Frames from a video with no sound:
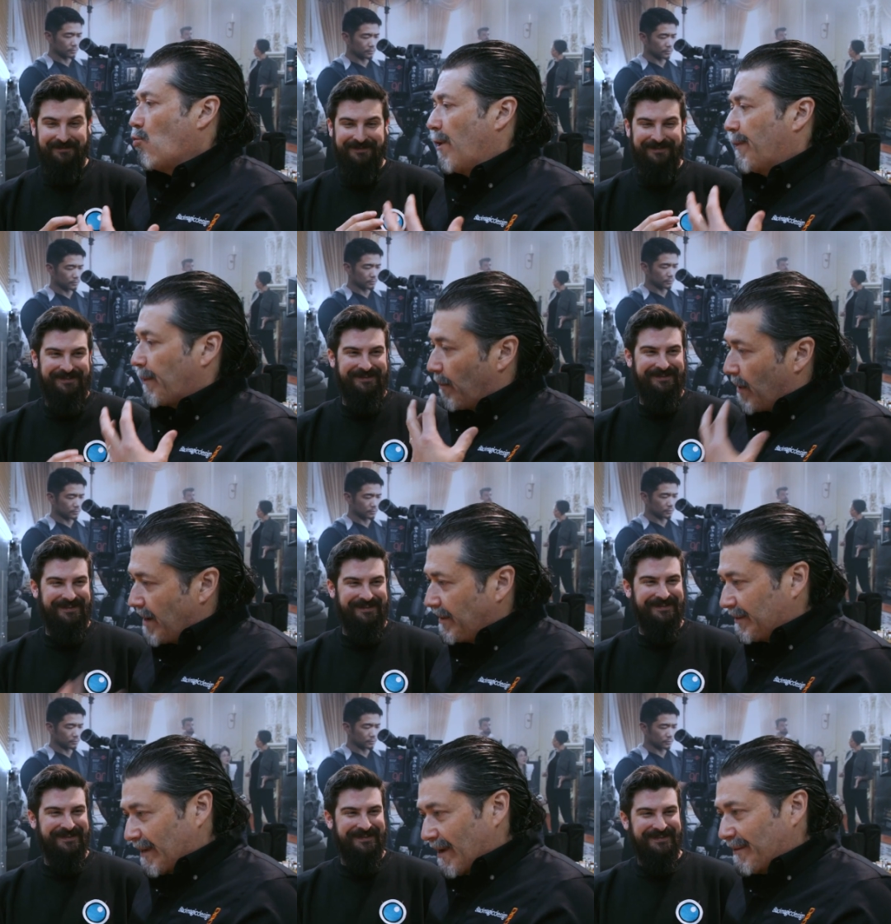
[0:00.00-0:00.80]
Speaker 1: with the
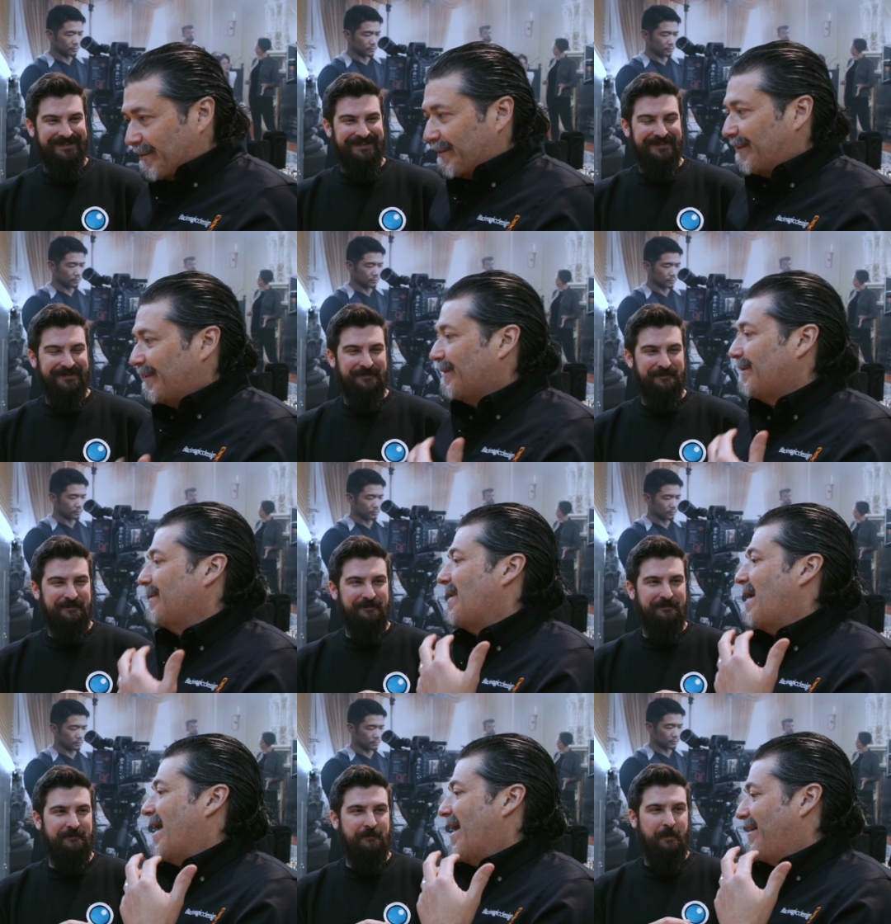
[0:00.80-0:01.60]
right sensor
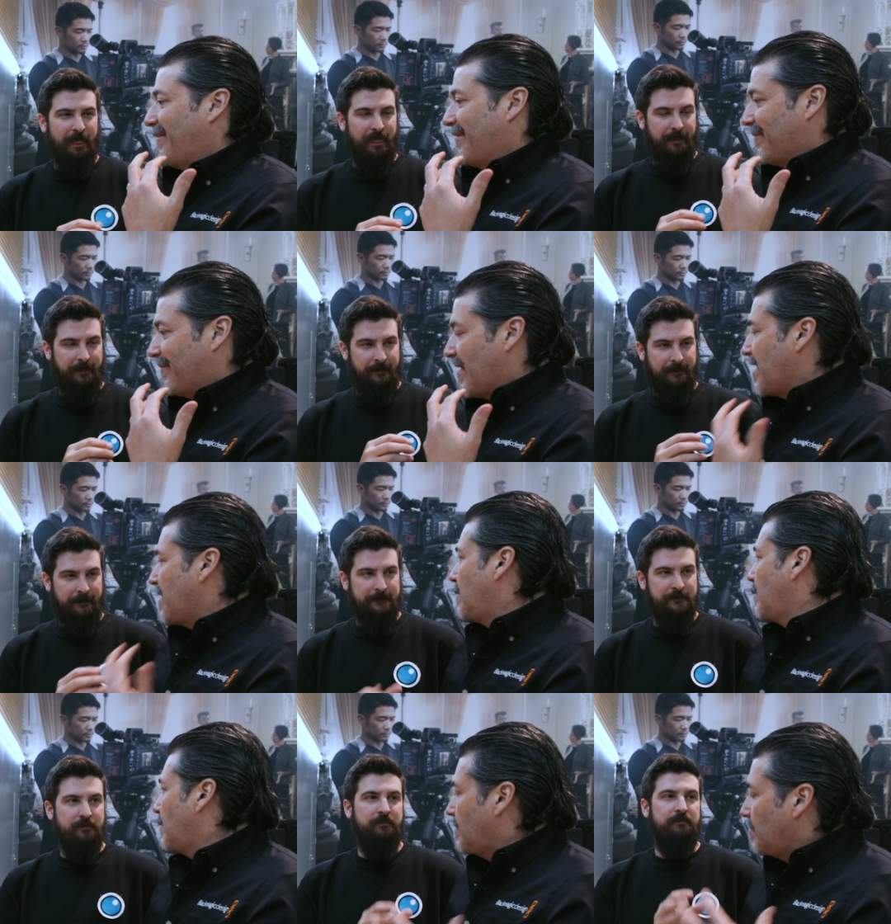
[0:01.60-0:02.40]
and the
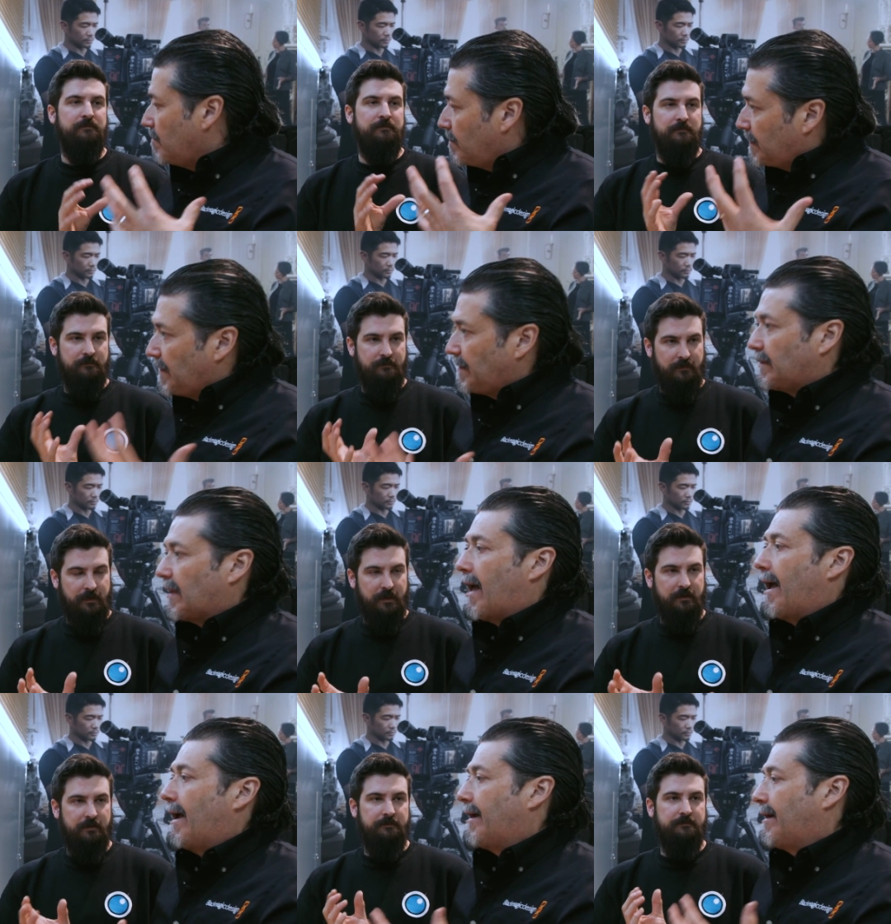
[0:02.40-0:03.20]
right
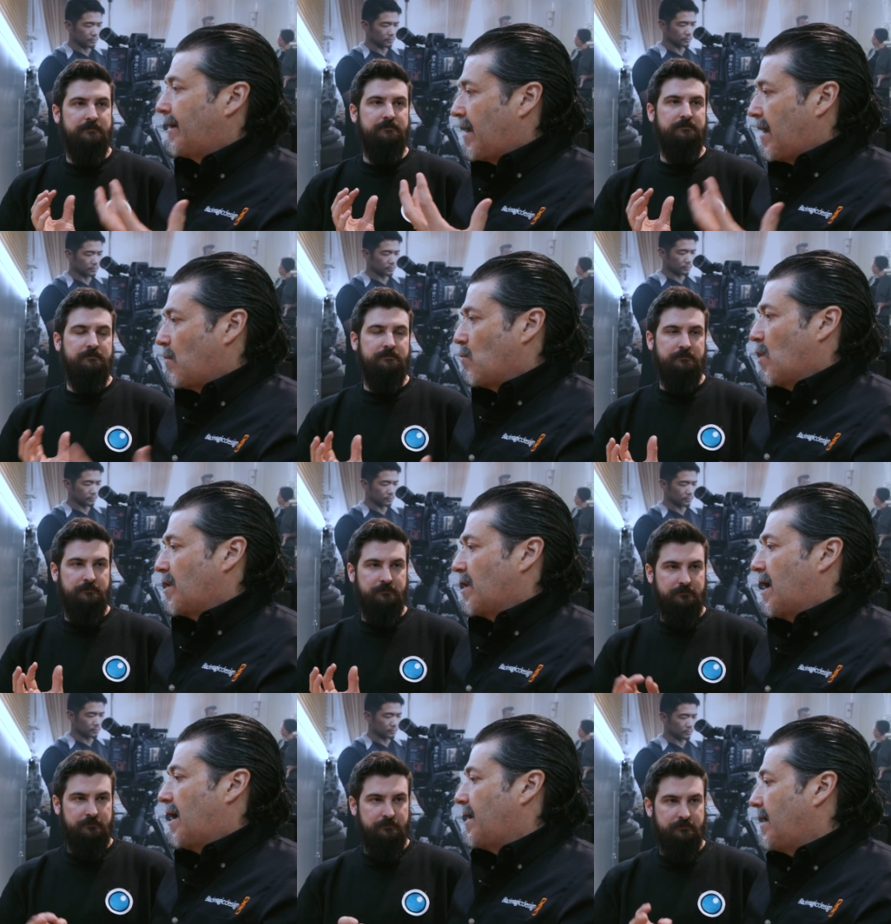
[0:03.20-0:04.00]
design and
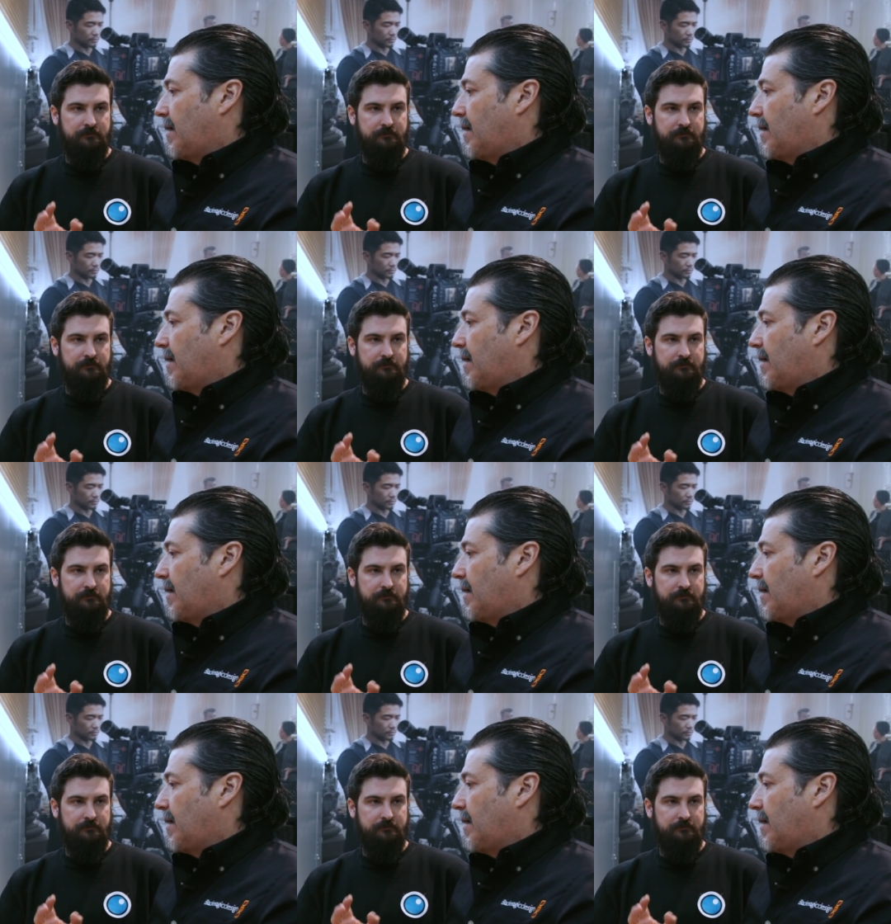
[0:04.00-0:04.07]
whatnot.